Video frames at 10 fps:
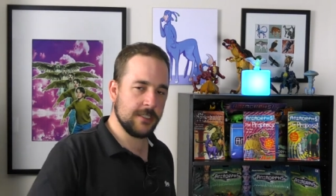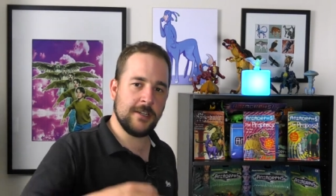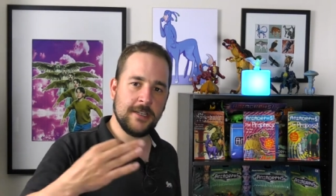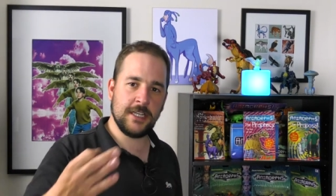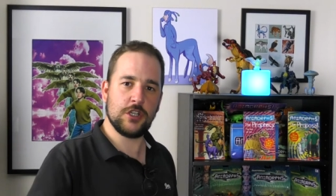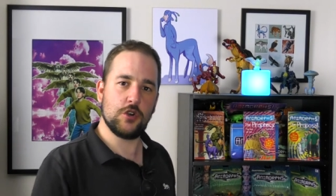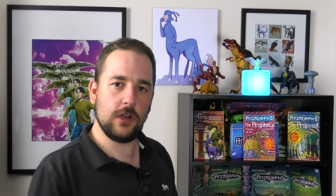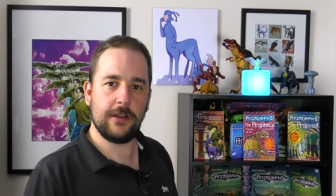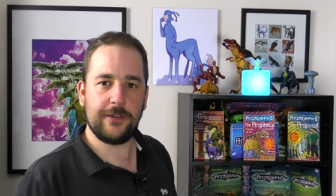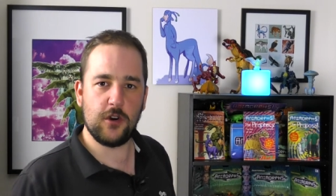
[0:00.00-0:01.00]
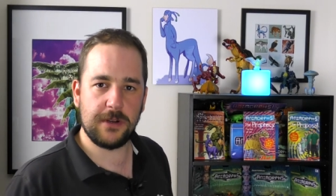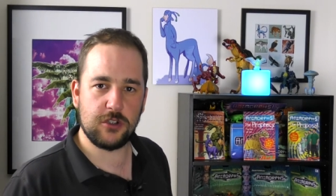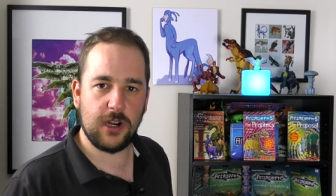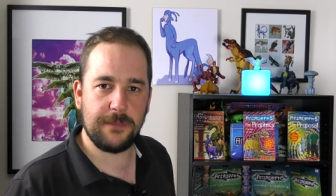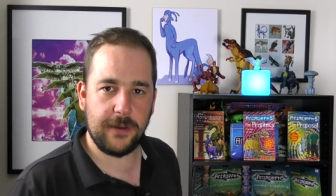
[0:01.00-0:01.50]
Did she truly feel
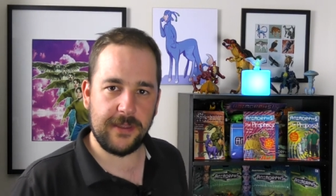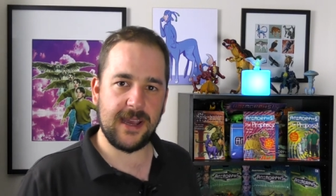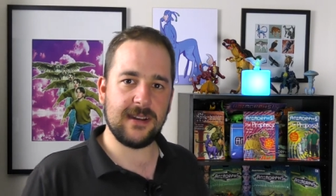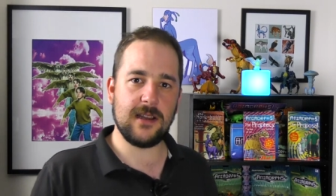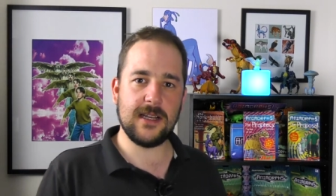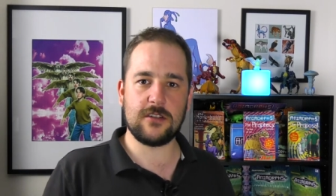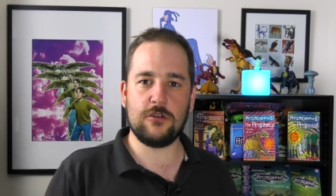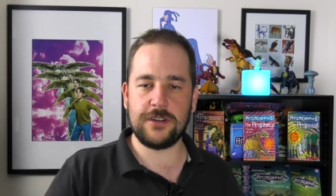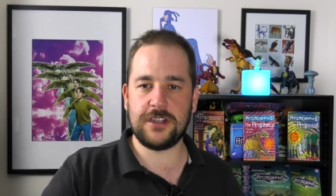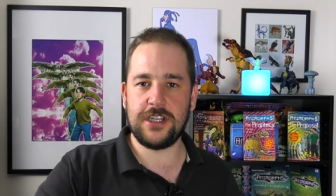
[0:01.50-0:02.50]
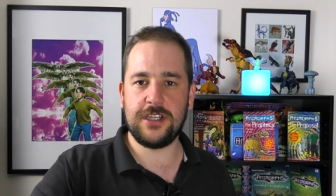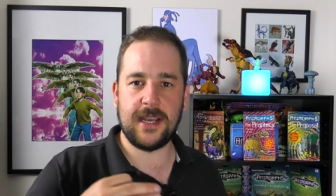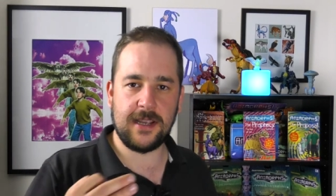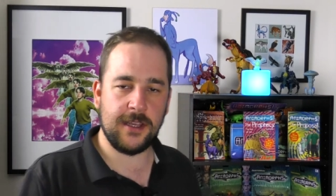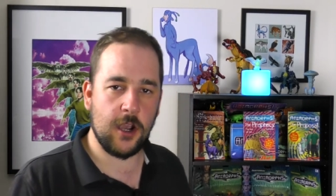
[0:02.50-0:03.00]
betrayed by the Andalites, or did she
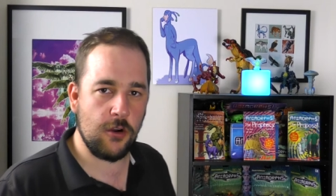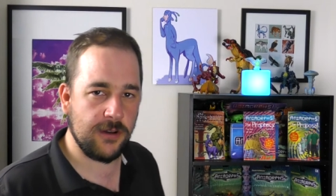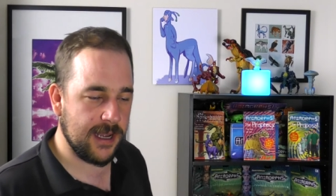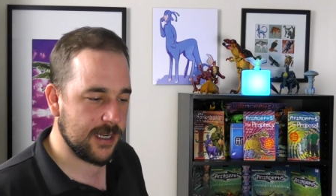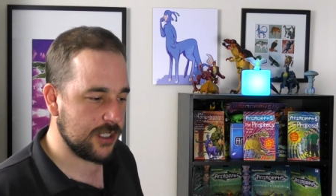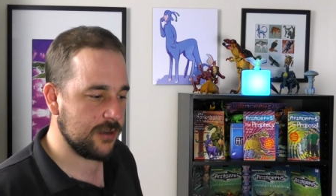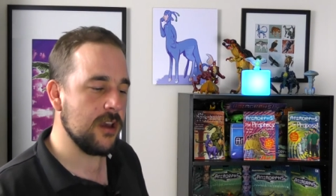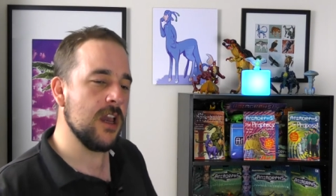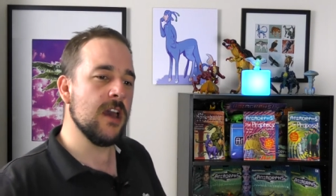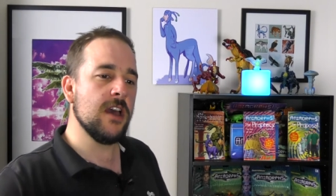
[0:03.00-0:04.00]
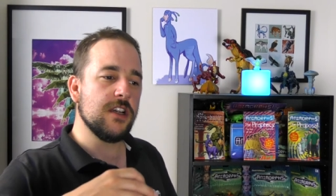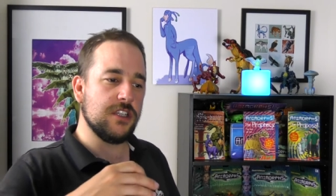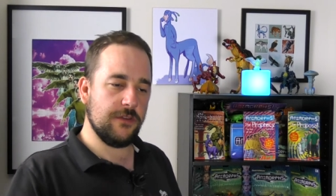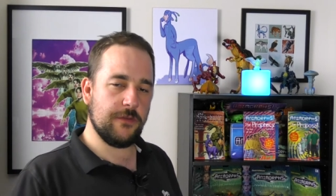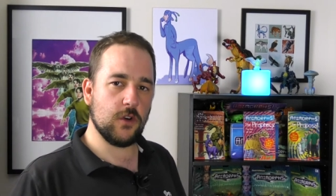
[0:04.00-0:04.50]
take the only action
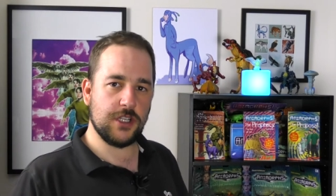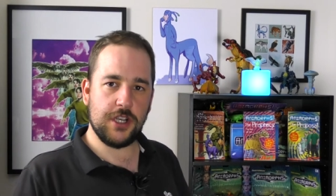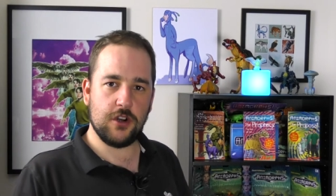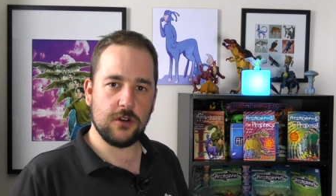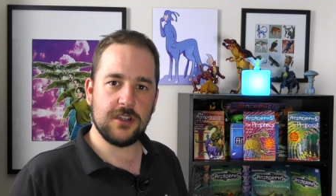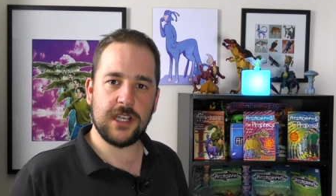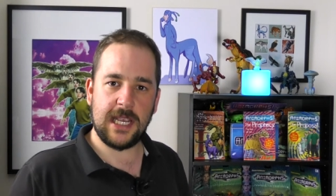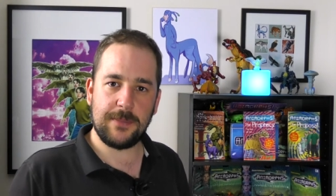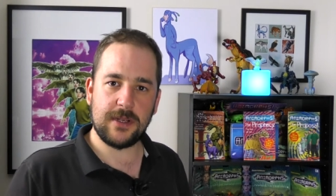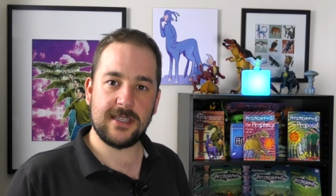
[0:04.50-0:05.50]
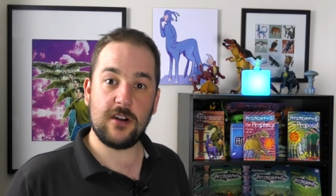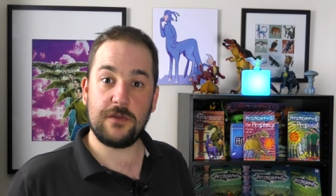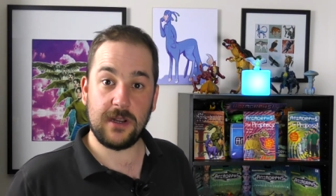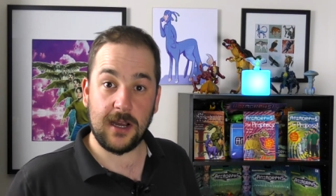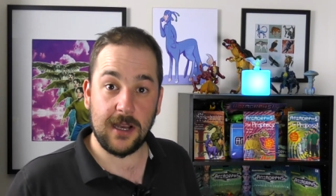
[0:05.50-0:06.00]
she thought she could to keep herself
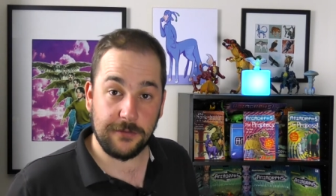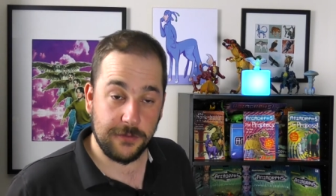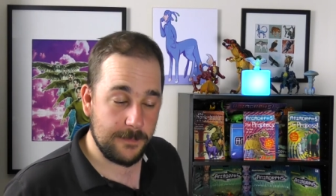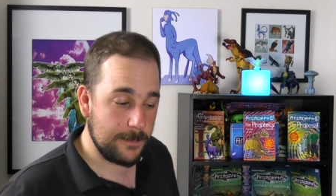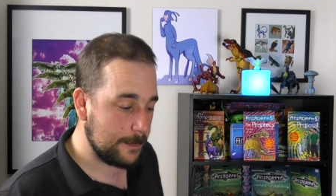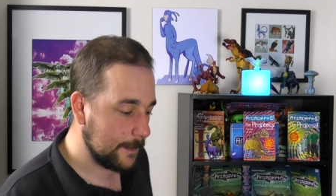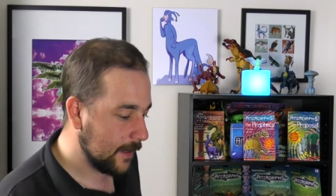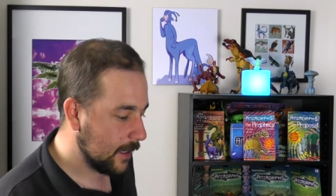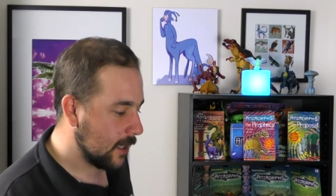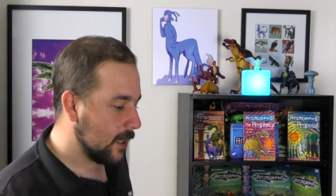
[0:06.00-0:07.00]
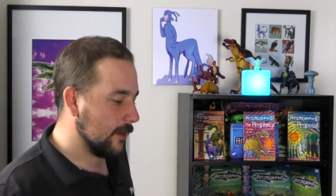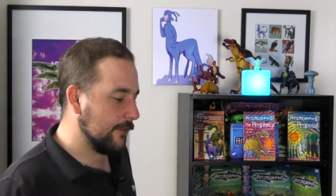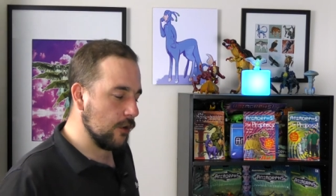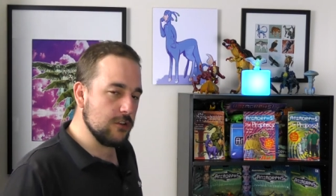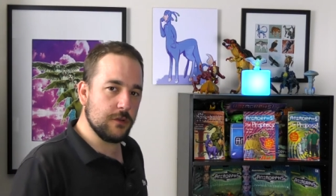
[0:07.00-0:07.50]
alive?
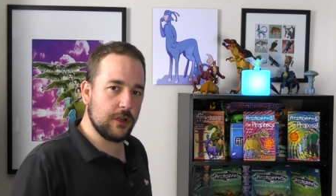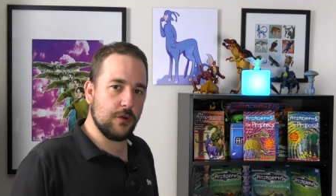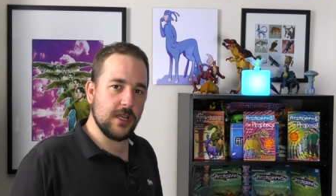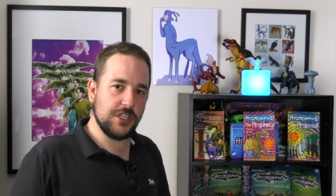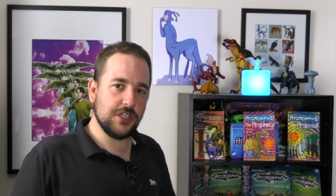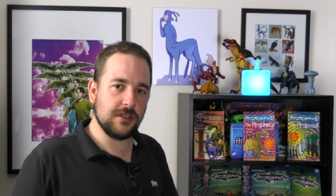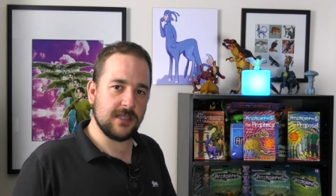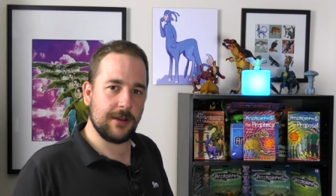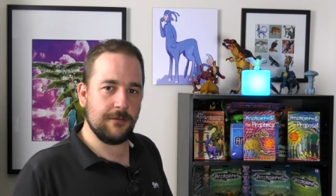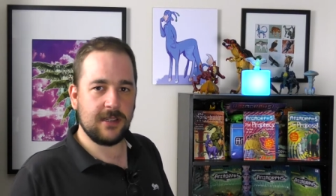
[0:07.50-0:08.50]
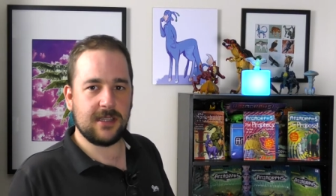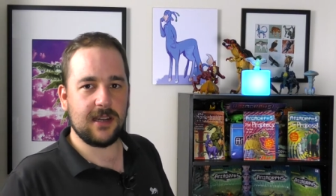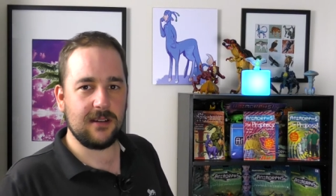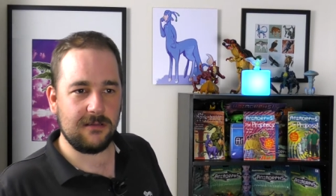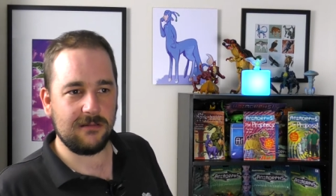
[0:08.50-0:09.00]
Those were questions that we
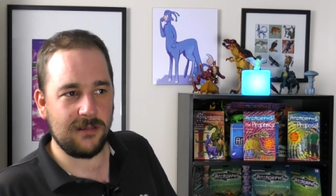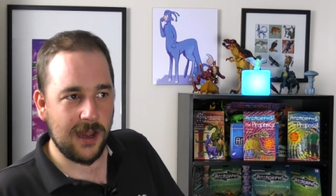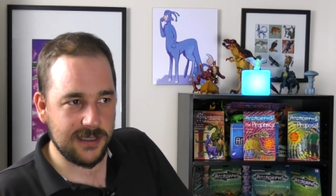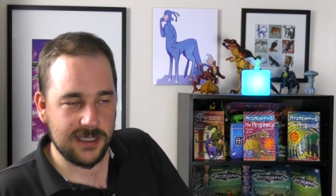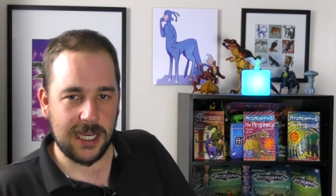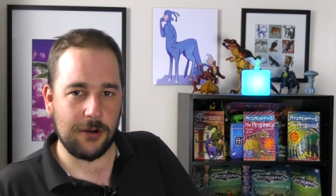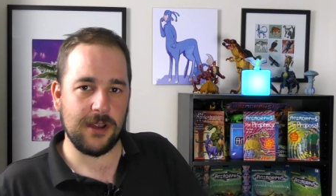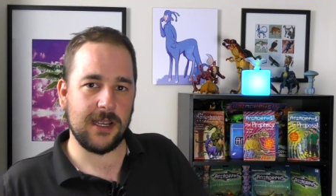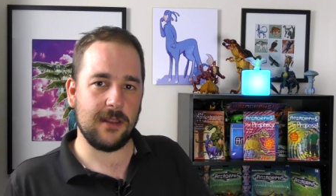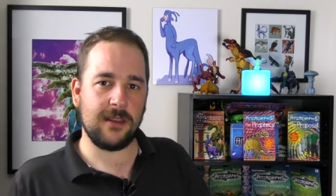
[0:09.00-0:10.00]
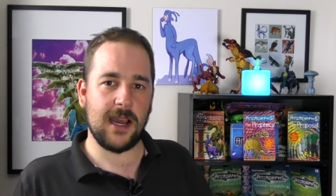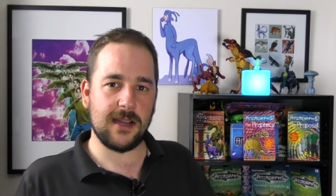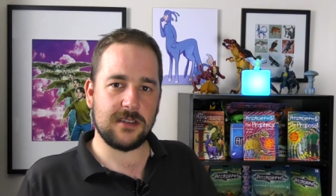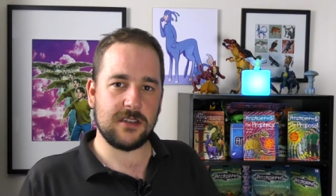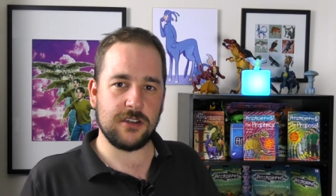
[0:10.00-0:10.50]
didn't necessarily get the
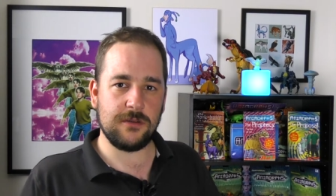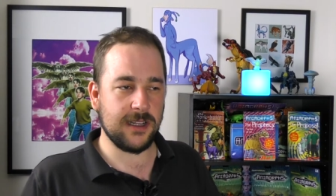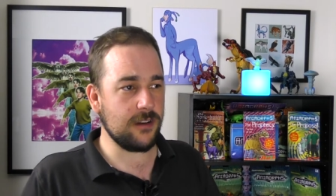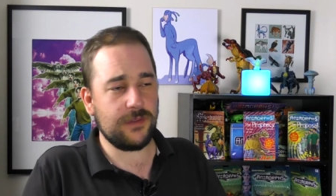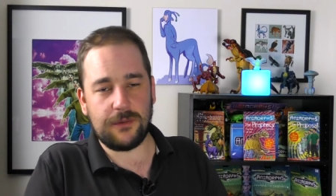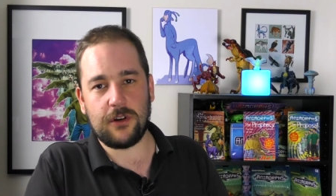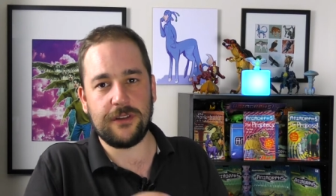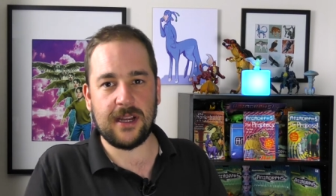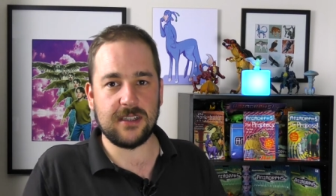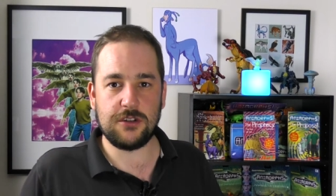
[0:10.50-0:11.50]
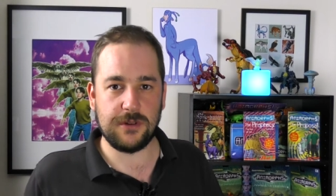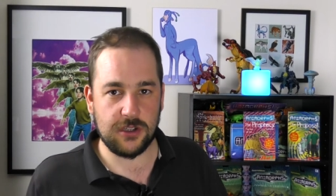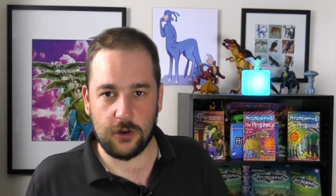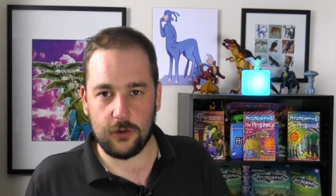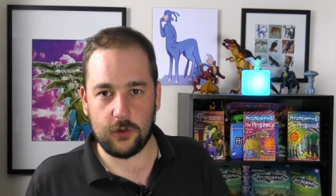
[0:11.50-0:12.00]
answer to. I don't think we got the answer to
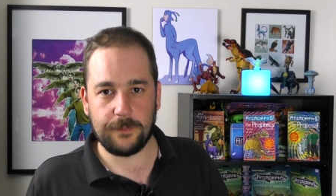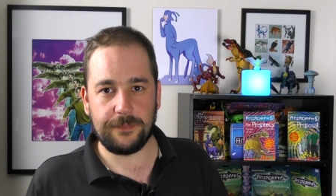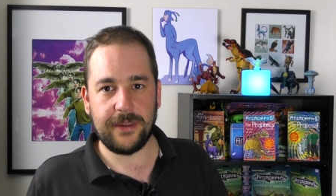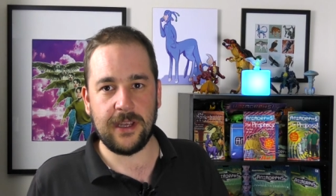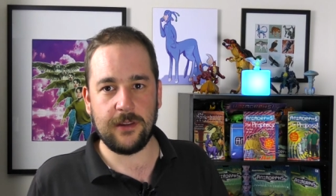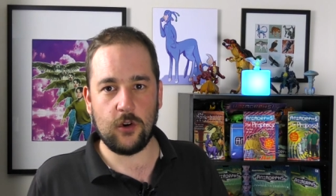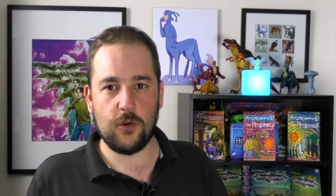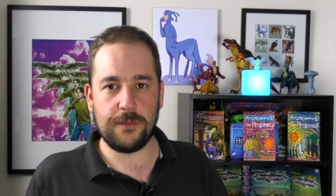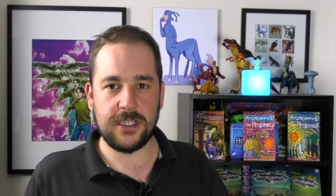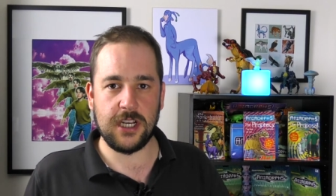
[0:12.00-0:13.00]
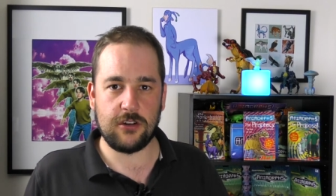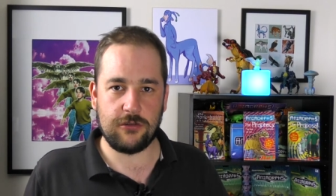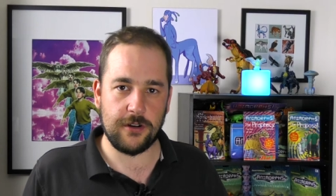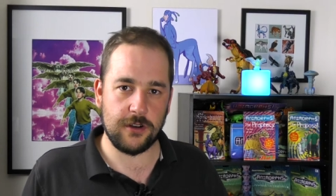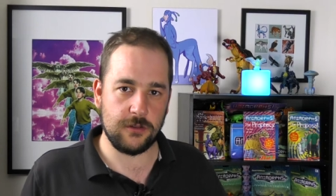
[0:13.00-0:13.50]
at all in the Hork-Bajir
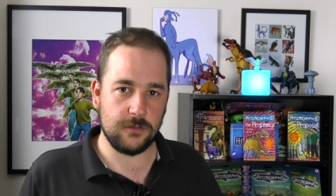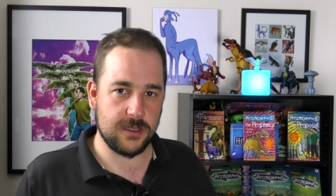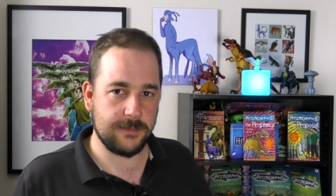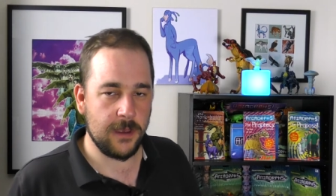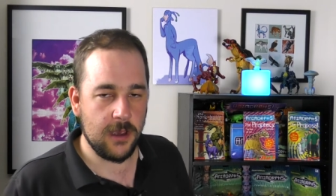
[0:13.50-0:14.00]
Chronicles.